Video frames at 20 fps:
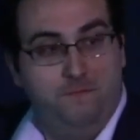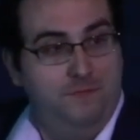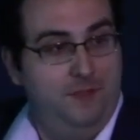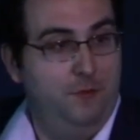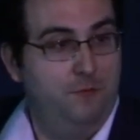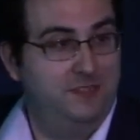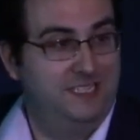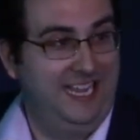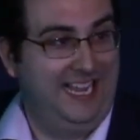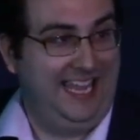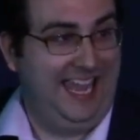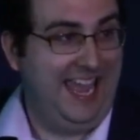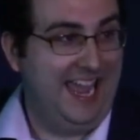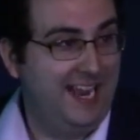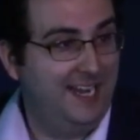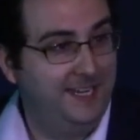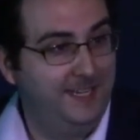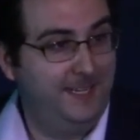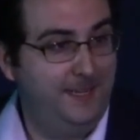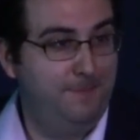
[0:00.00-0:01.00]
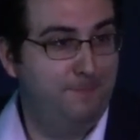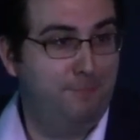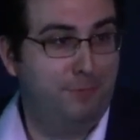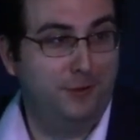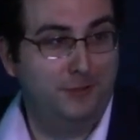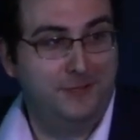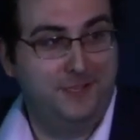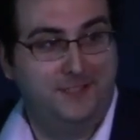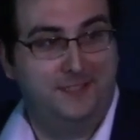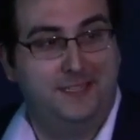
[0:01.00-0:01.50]
there was a candidate,
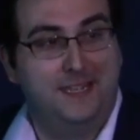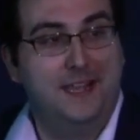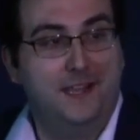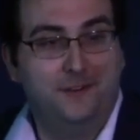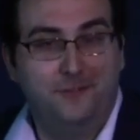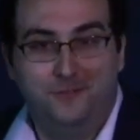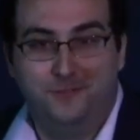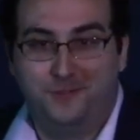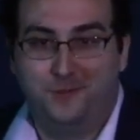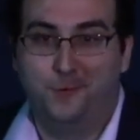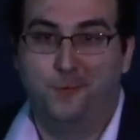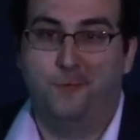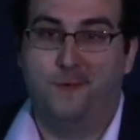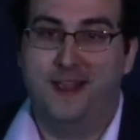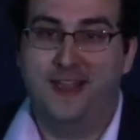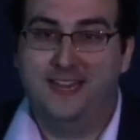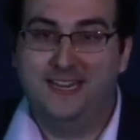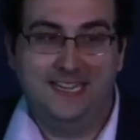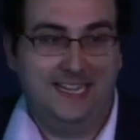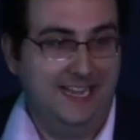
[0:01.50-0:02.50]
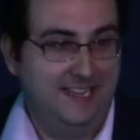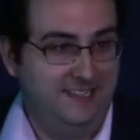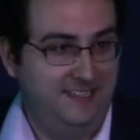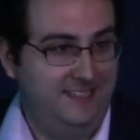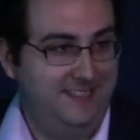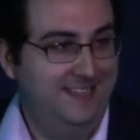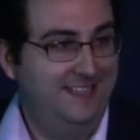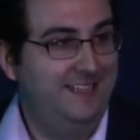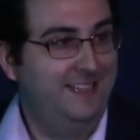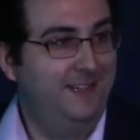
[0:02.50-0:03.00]
Bernie Sanders, who ran against
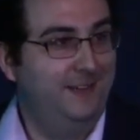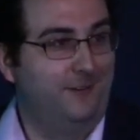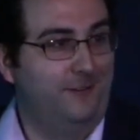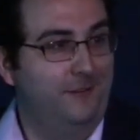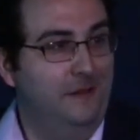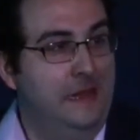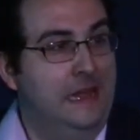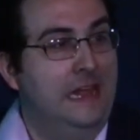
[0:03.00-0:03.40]
the deal.